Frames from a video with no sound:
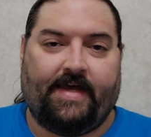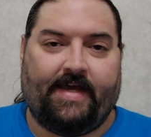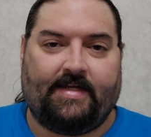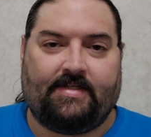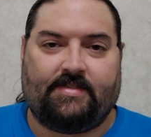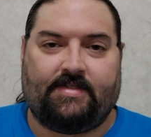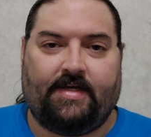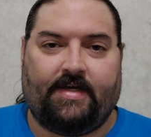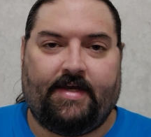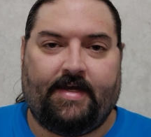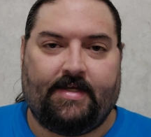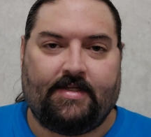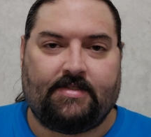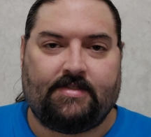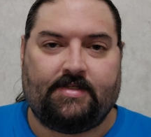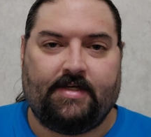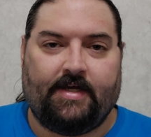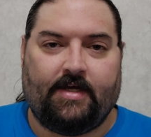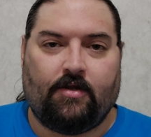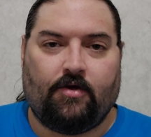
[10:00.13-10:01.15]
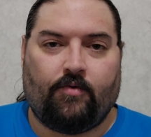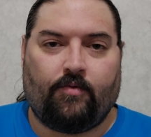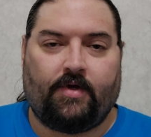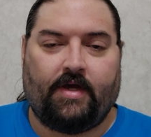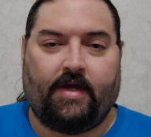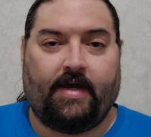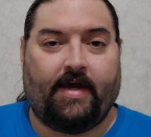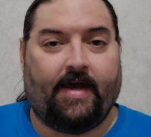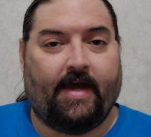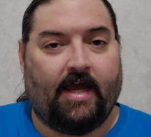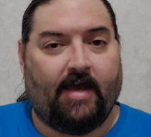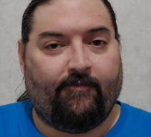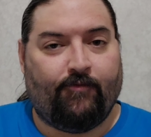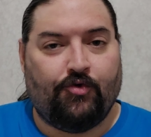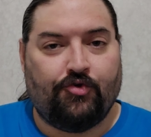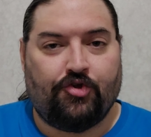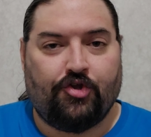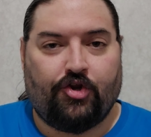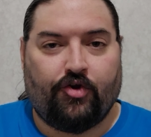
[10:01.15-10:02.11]
EKSA headset. Okay, I have
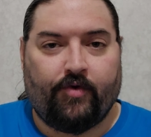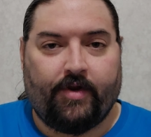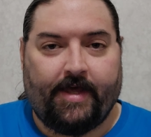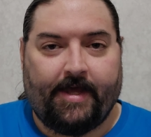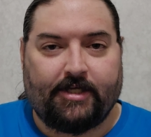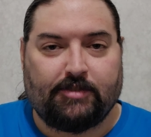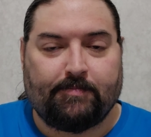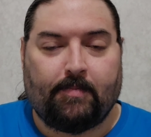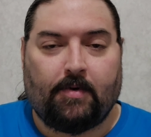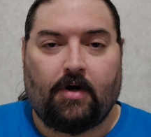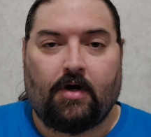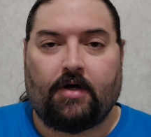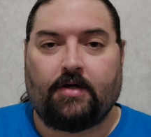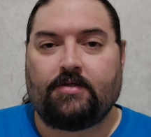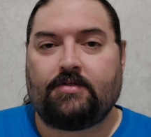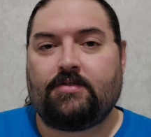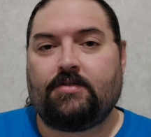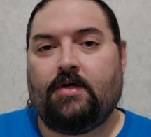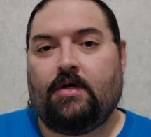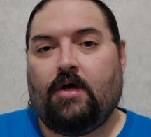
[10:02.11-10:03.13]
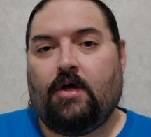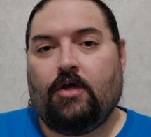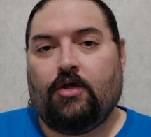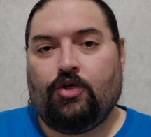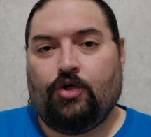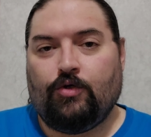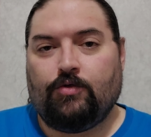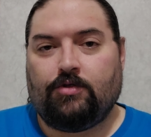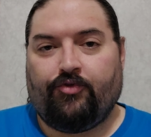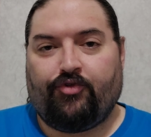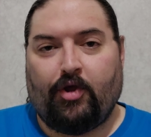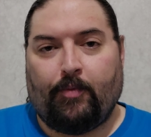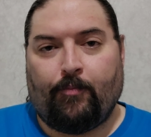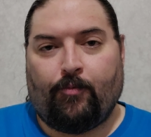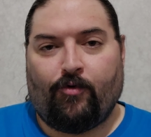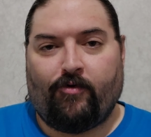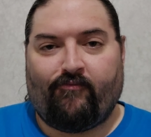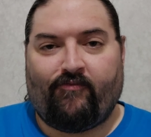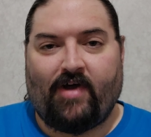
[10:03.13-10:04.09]
used it on Xbox using
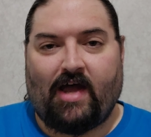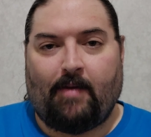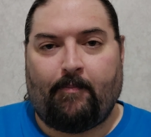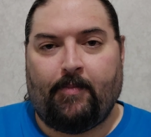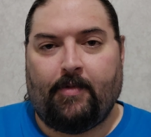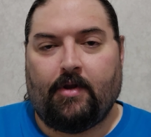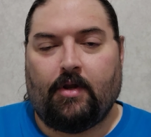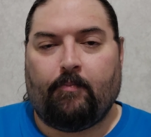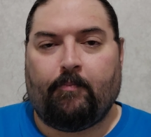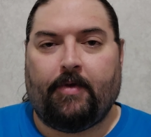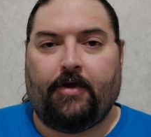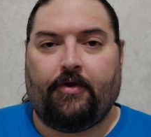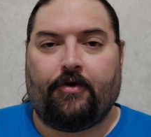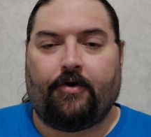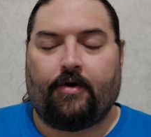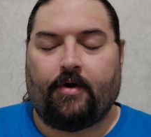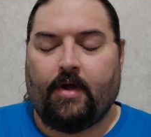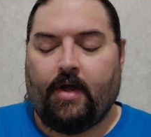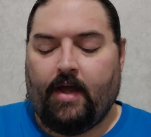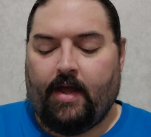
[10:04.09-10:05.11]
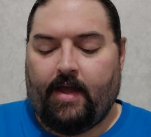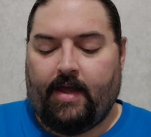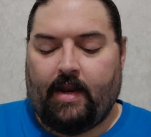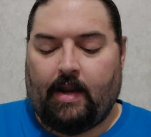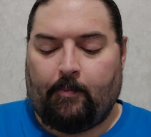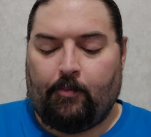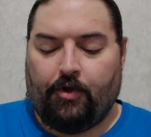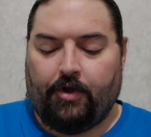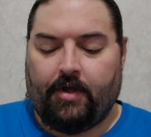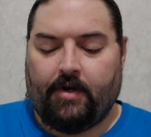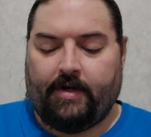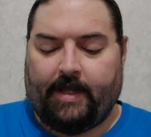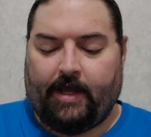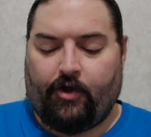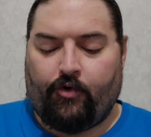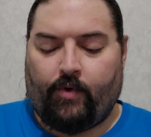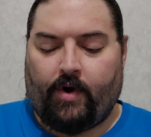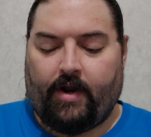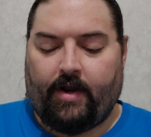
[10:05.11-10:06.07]
3.5 millimeter and I'm looking
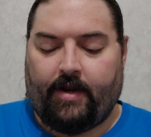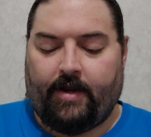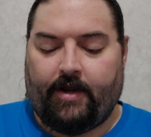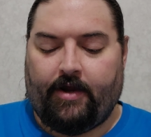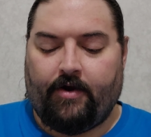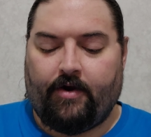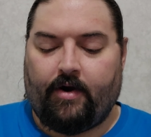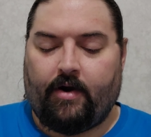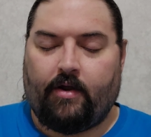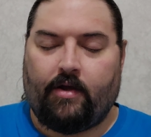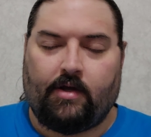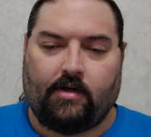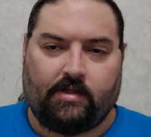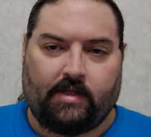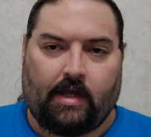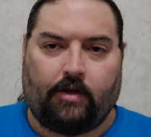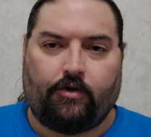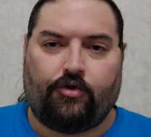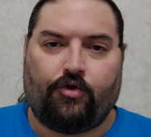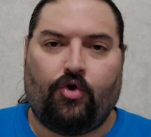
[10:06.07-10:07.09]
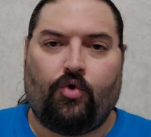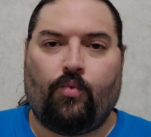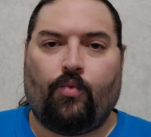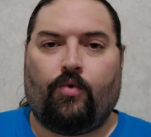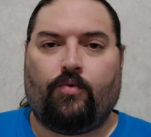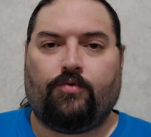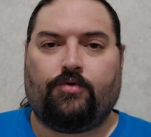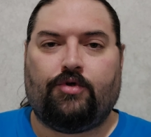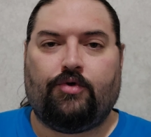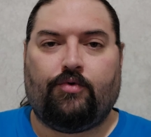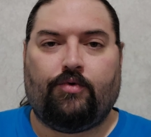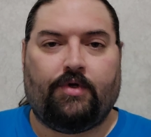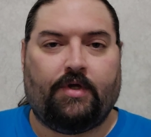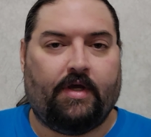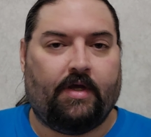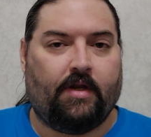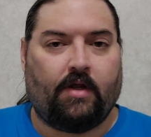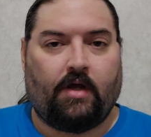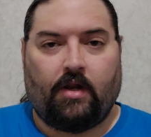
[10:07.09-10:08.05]
down right here because I do want to
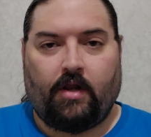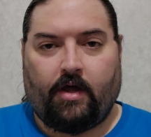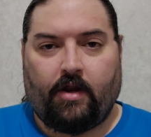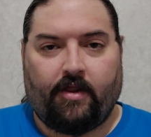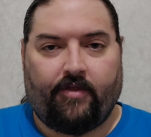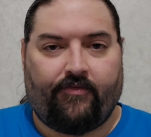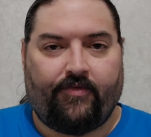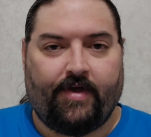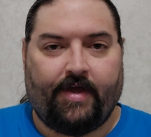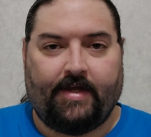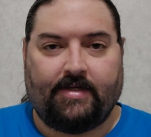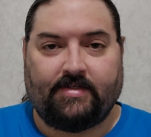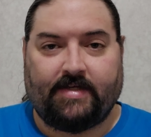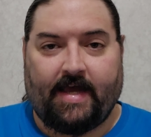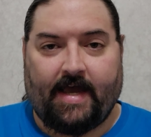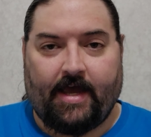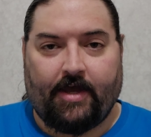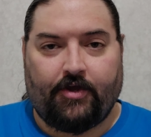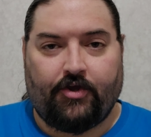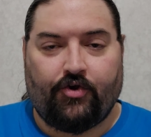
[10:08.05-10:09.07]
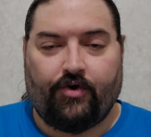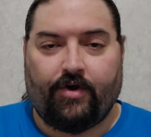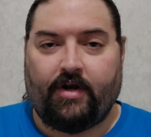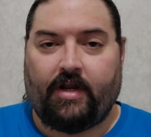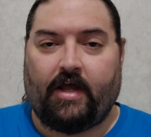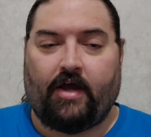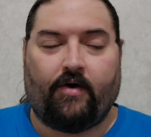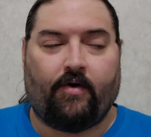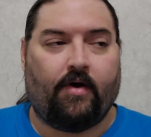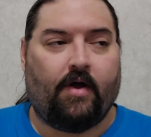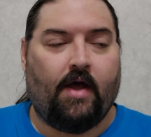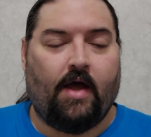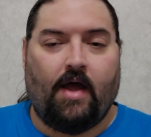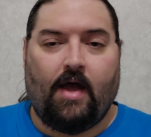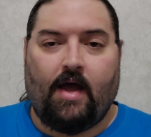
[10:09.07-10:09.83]
get a lot of things accurate. Now,